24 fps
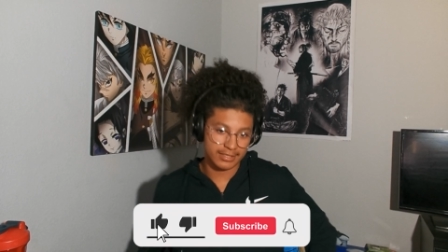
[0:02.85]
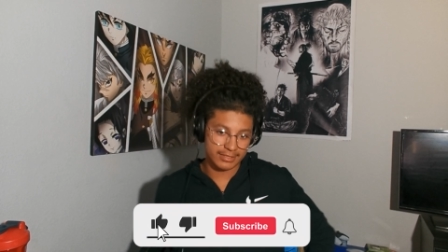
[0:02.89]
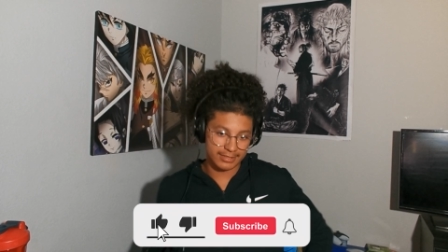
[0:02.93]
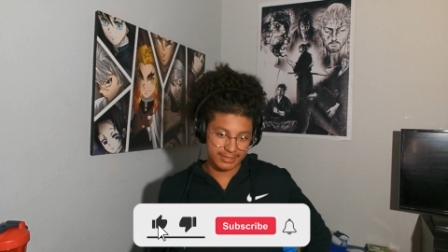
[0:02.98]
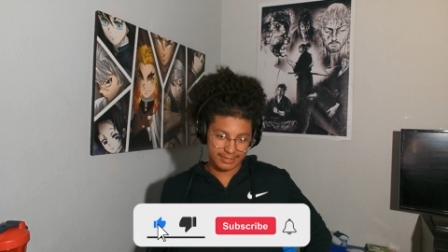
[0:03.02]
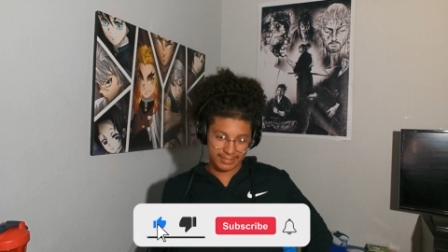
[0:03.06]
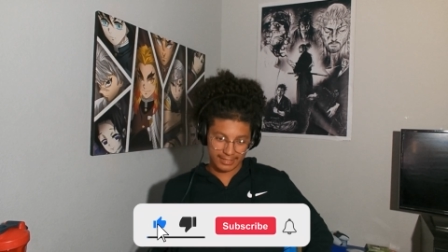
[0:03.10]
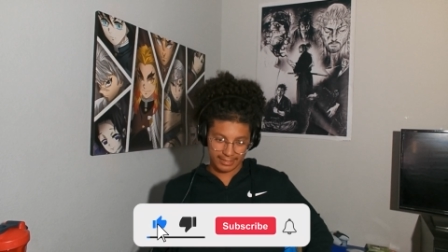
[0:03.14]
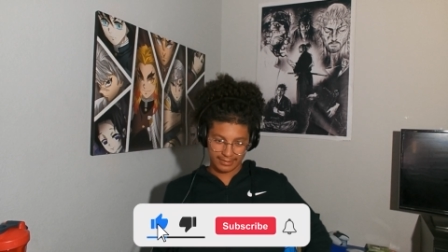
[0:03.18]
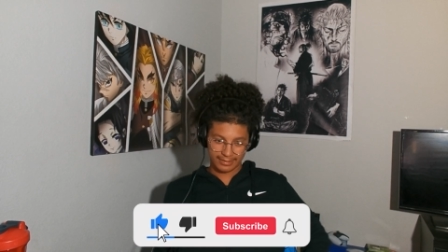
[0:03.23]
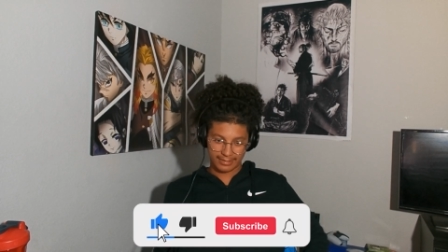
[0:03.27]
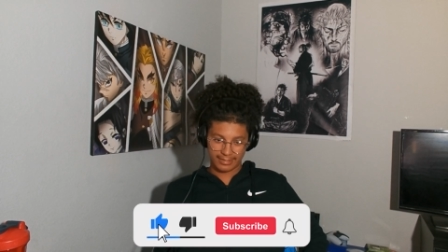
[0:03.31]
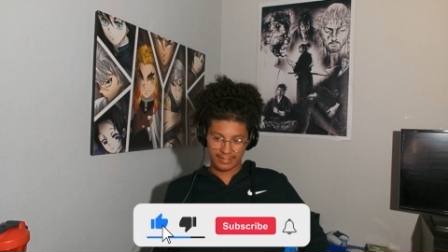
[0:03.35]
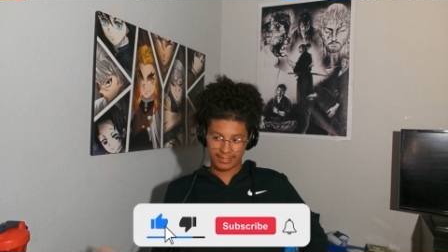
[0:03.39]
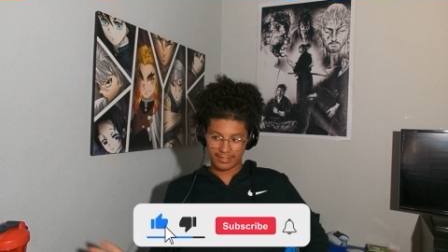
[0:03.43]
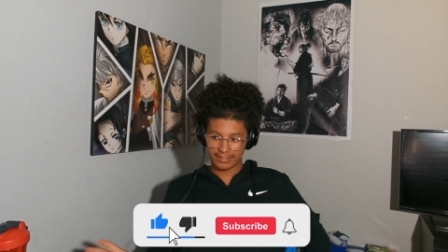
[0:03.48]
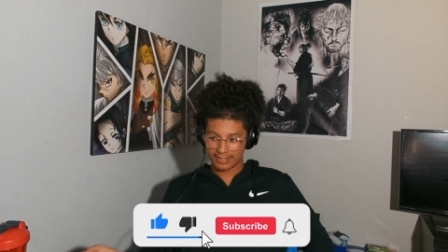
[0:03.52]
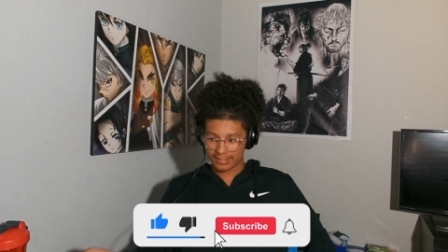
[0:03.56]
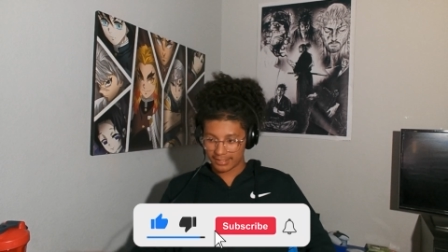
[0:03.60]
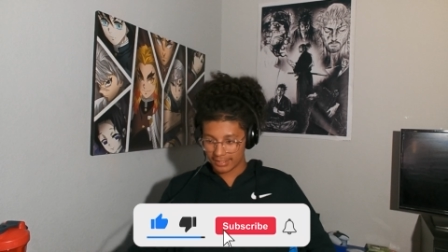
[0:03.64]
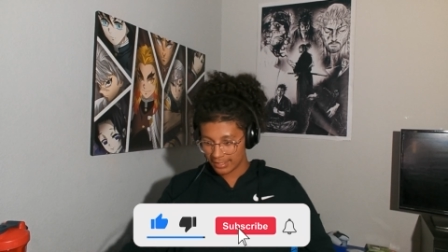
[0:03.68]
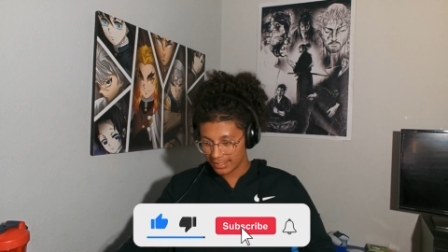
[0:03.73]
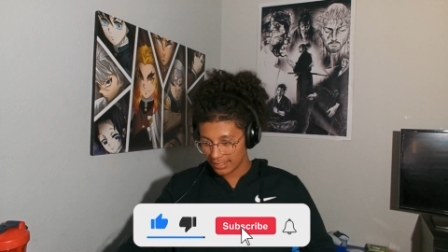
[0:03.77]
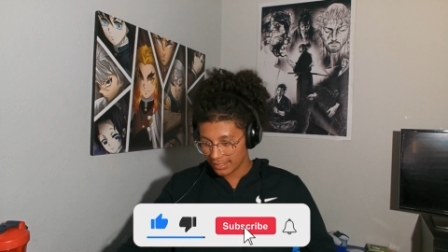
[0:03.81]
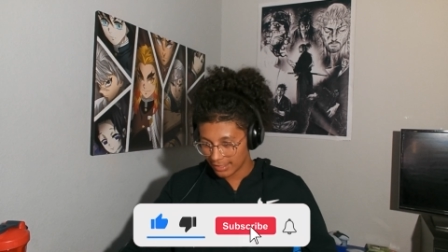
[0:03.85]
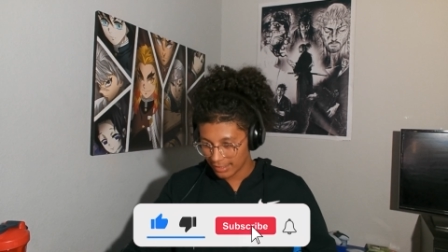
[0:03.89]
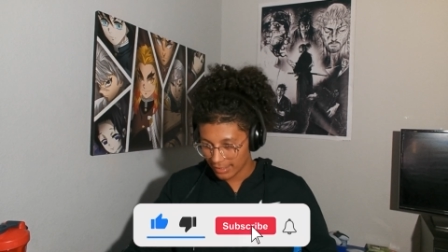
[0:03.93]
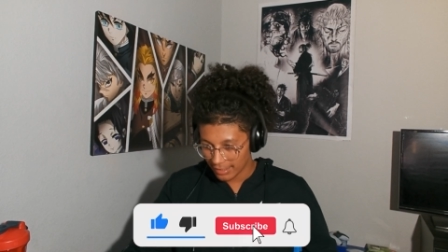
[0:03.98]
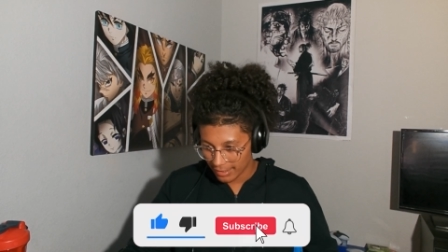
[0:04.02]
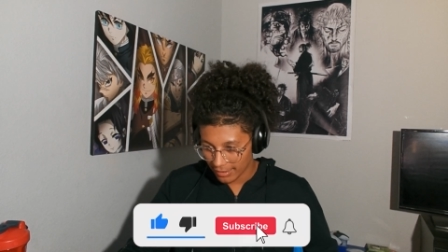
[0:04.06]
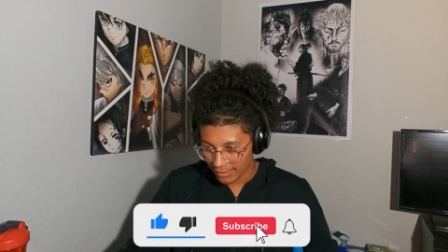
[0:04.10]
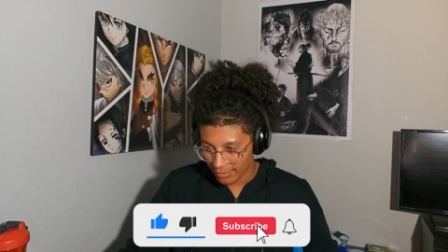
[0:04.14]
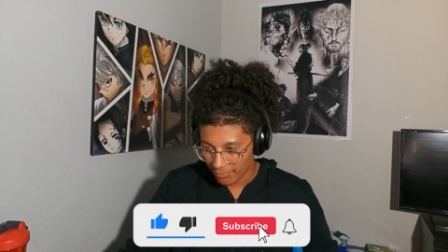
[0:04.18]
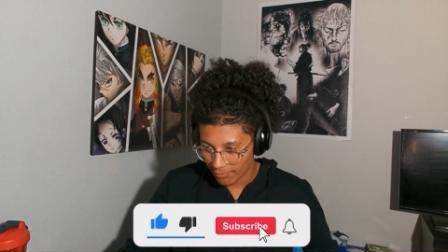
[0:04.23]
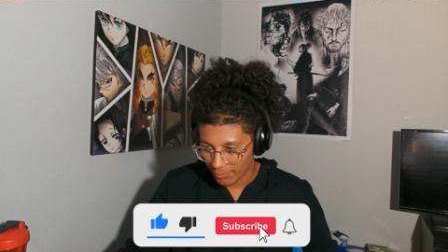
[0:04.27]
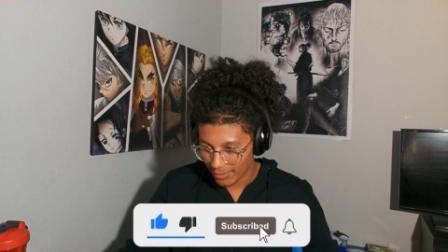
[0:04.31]
and then
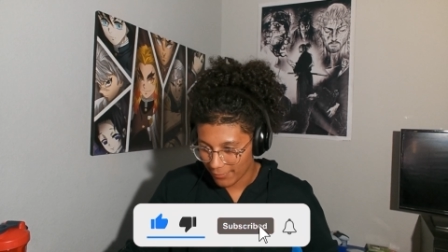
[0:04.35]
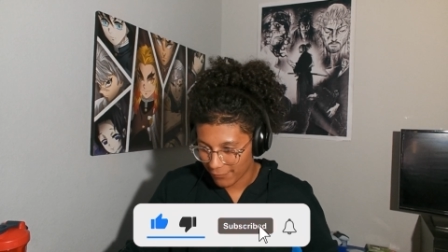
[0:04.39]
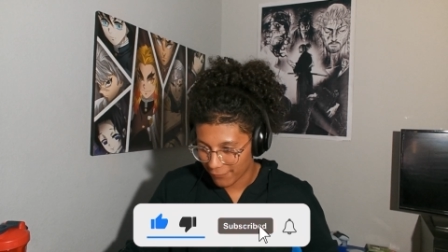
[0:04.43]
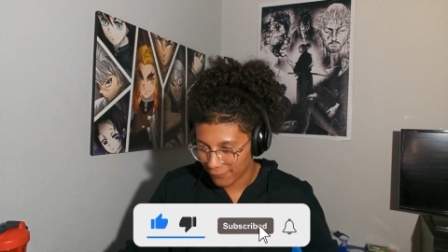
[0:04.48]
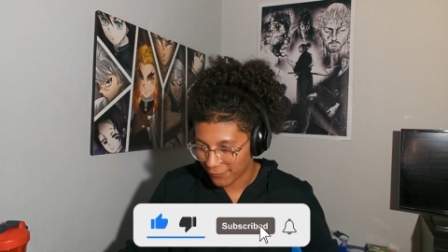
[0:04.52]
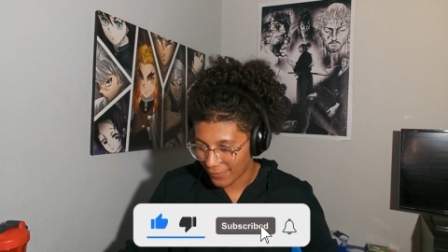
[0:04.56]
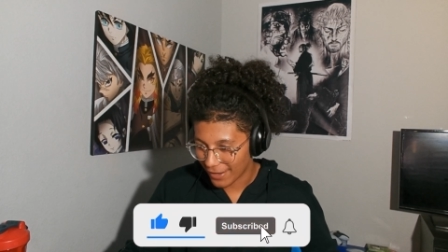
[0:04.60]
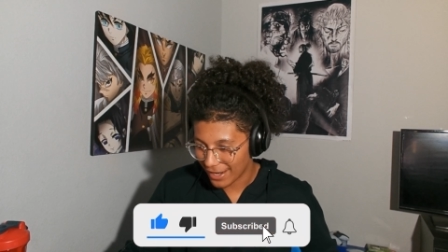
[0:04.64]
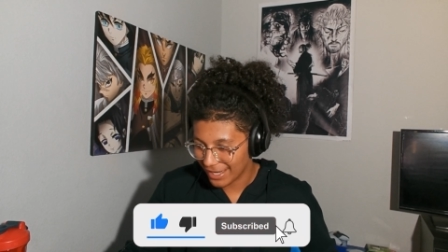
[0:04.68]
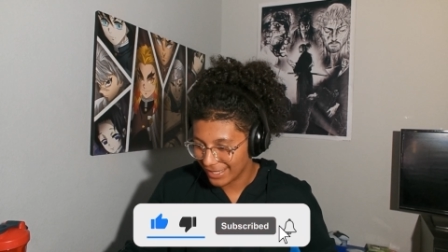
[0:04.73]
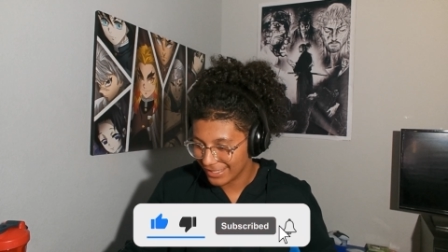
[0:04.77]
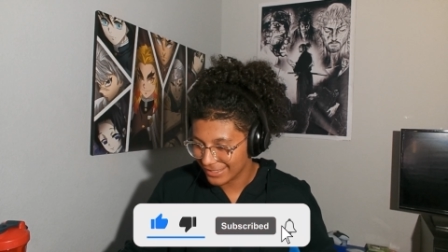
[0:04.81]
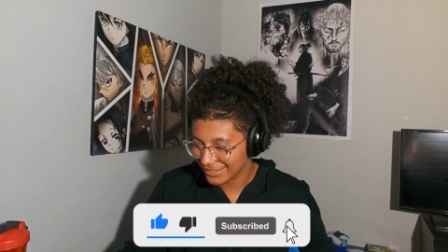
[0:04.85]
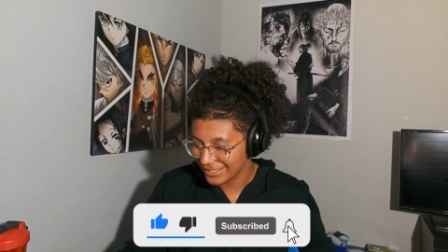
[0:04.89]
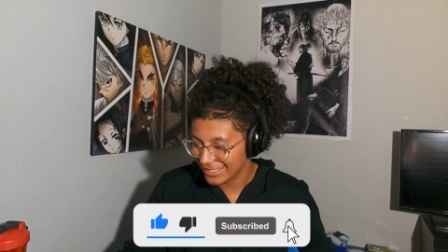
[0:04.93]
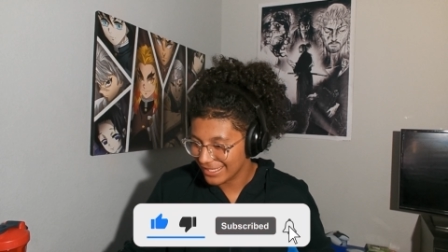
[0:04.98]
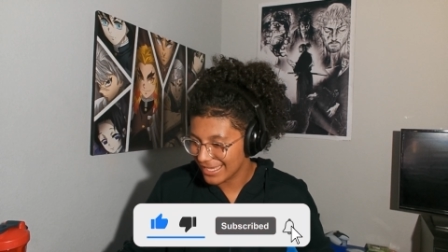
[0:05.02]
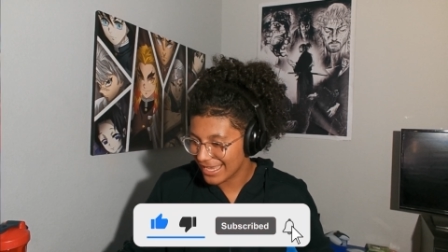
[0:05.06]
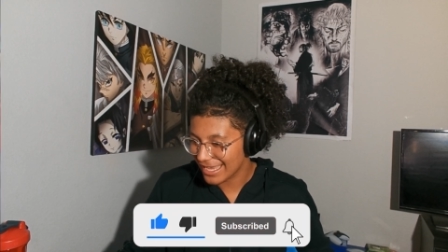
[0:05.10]
we finally